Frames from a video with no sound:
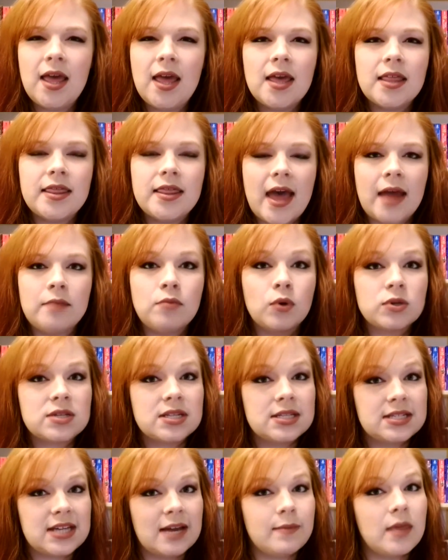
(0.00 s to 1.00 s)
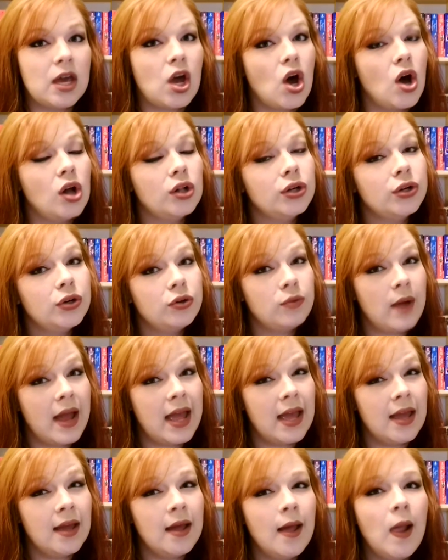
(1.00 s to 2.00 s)
that most of the time they call her
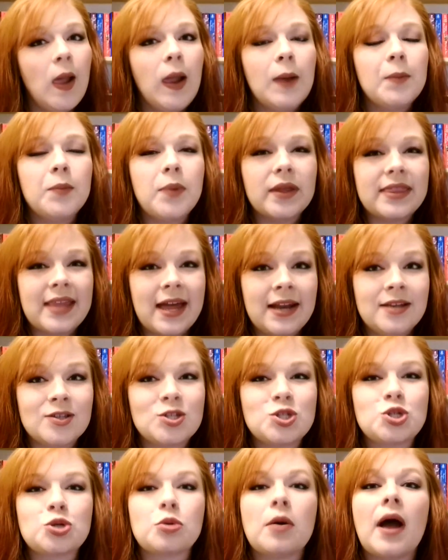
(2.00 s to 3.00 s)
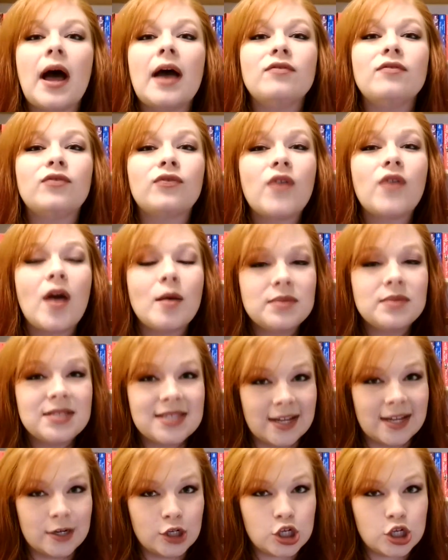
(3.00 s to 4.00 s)
Ray, but that is derived from
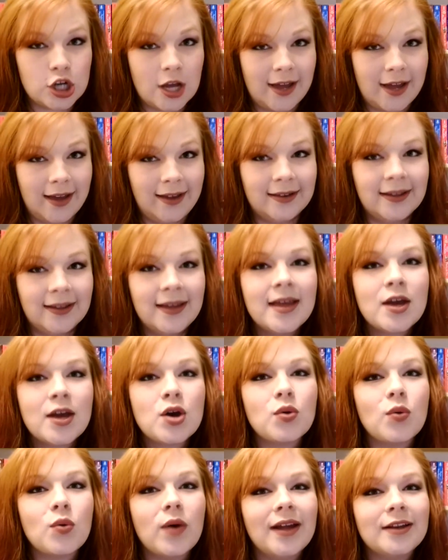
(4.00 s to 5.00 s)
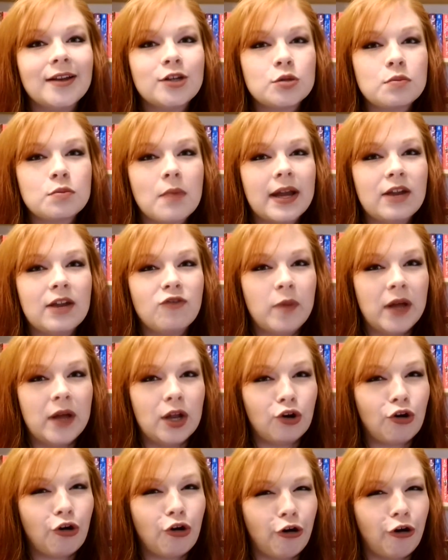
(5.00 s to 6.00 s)
Sunshine, which might have been
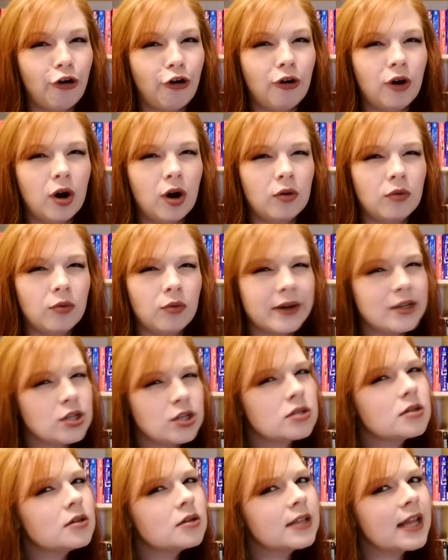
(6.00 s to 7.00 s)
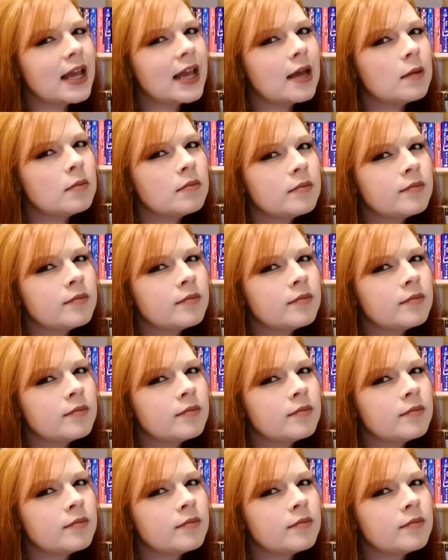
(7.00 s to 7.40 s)
her original name.